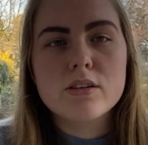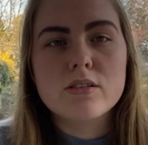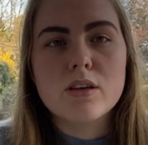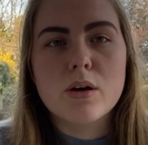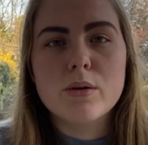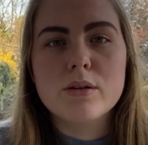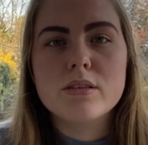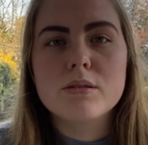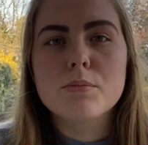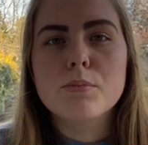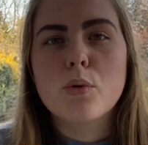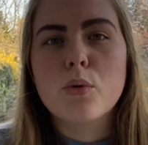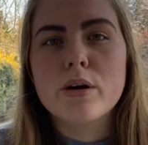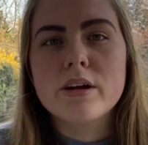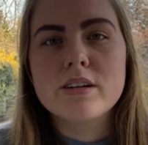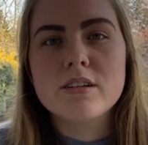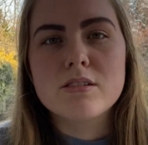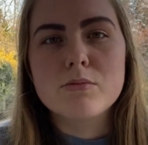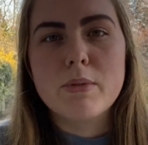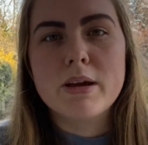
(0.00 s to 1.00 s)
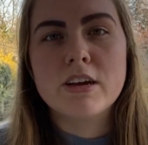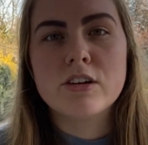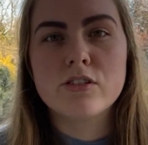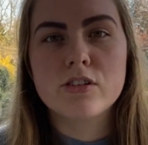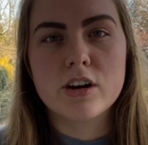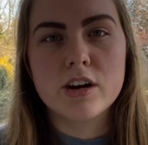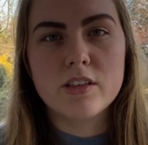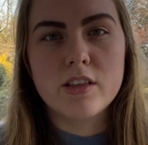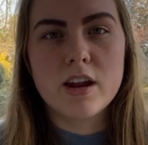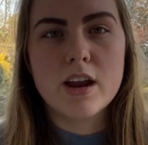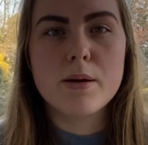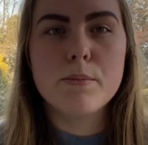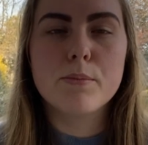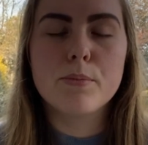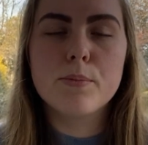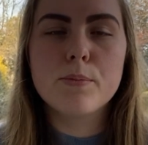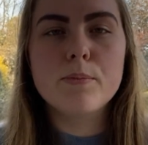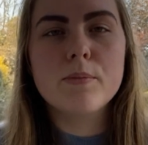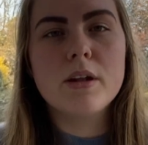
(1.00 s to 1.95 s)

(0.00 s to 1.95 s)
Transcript: so it's important to make sure that I'm